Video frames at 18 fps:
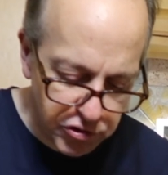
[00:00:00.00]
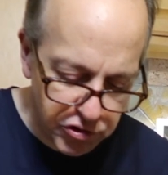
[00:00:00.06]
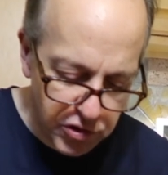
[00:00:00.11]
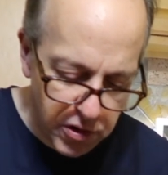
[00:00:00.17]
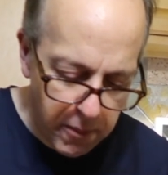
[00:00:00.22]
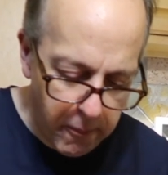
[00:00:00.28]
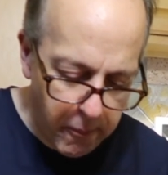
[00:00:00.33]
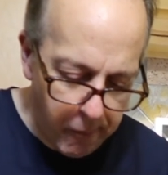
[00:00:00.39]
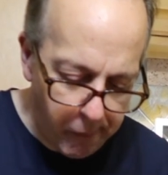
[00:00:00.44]
or
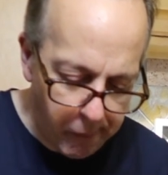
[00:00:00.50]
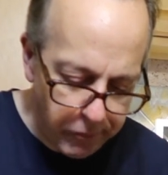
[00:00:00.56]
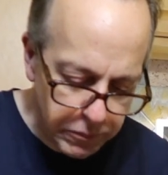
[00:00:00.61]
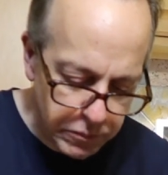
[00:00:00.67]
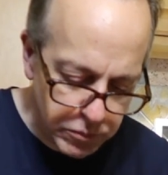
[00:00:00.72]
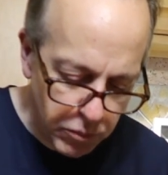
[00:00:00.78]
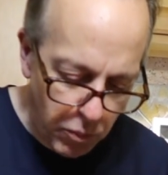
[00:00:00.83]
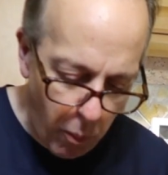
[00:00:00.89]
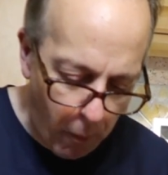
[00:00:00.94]

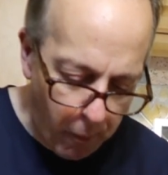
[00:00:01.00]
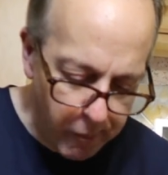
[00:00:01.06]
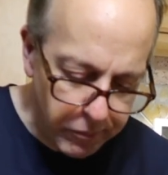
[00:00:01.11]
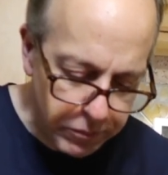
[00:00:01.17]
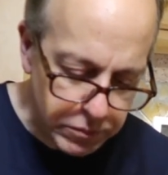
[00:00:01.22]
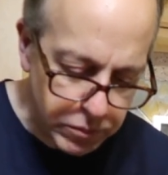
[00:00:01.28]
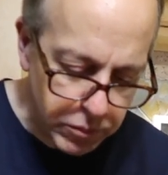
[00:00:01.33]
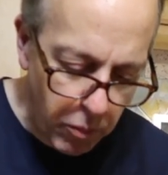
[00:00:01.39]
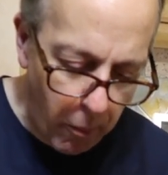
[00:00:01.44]
something?
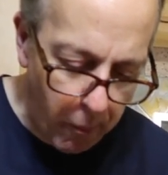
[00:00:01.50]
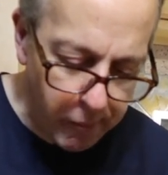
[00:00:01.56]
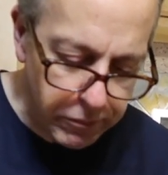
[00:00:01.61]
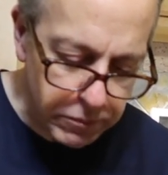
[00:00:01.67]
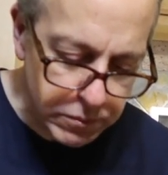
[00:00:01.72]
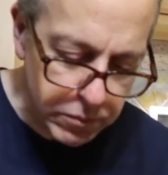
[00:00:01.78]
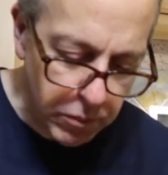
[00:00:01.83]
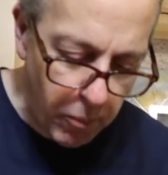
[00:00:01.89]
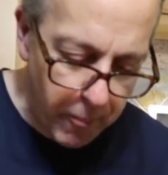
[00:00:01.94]
No,
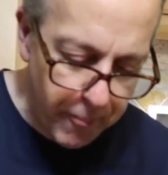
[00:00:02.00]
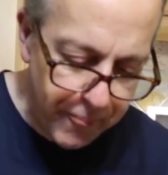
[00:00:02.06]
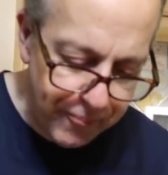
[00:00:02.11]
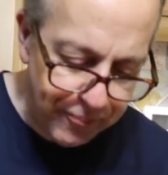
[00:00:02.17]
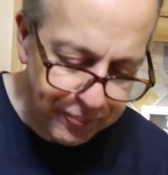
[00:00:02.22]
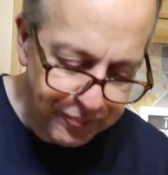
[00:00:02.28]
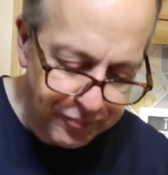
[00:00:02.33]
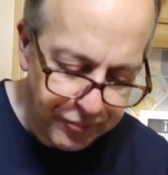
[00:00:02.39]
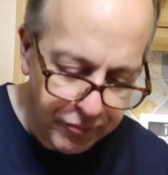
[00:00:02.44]
far
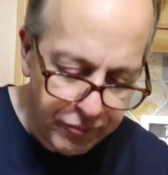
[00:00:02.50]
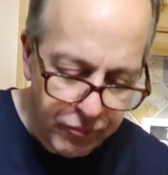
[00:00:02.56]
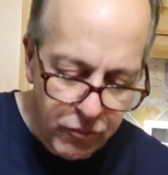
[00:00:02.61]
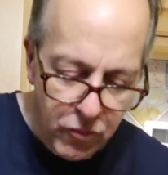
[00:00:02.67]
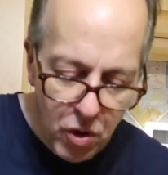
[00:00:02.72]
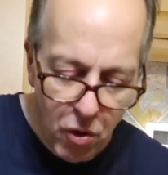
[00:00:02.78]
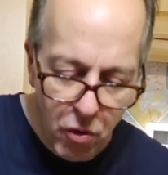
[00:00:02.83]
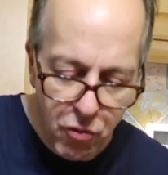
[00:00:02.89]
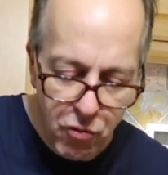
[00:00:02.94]
from it.
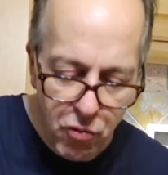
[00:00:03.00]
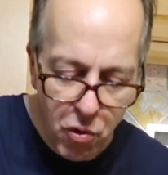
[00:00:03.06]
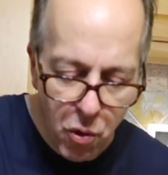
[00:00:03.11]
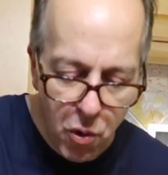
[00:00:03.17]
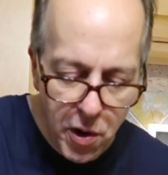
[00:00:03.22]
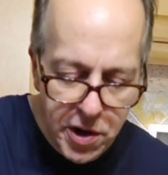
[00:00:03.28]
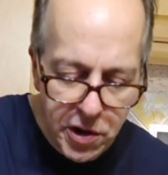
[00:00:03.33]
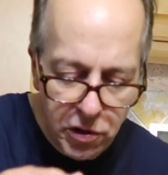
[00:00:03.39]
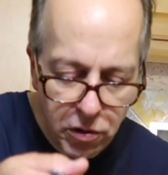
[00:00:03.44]

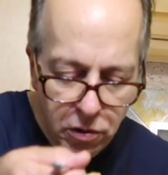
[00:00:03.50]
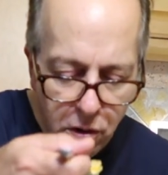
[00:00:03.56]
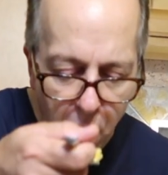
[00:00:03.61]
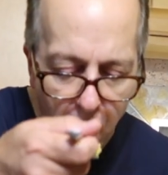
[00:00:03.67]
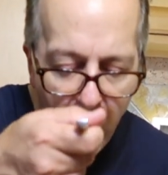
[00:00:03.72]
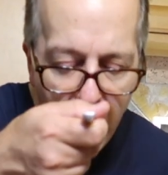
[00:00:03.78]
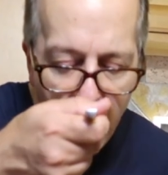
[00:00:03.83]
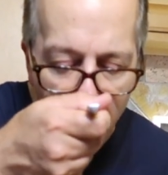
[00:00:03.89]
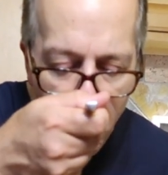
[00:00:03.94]
Roy.
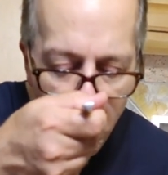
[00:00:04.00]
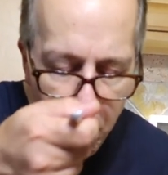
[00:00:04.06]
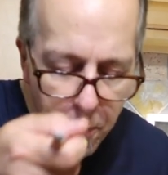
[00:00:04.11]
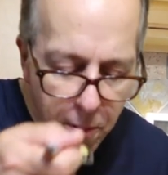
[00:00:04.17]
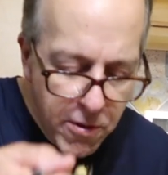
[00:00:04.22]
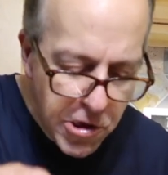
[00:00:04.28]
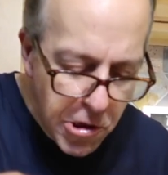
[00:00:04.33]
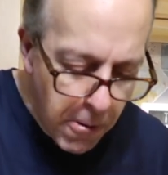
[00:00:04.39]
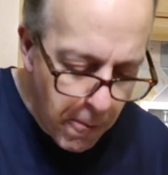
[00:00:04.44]
Get